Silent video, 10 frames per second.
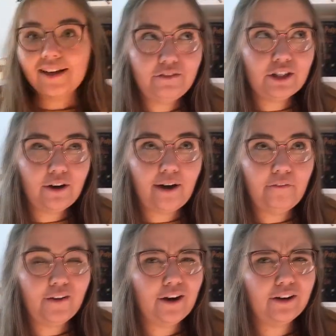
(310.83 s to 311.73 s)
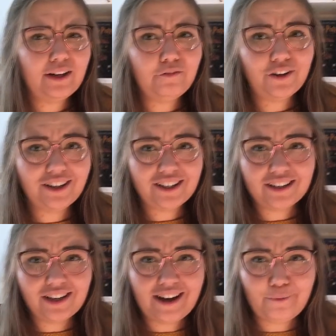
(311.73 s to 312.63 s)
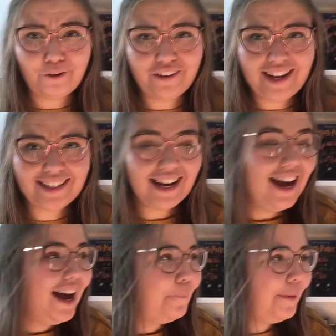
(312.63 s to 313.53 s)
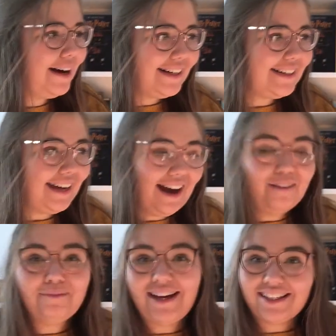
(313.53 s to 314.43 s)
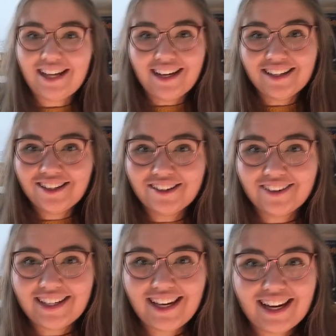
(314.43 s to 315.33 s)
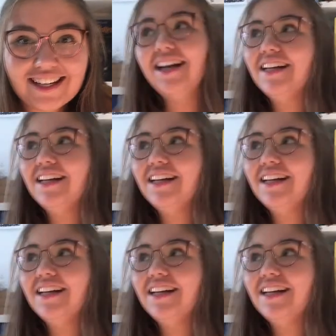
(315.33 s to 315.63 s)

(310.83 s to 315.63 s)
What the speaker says: Even though I've currently forgotten the name of it, but yeah, I'm excited to read this.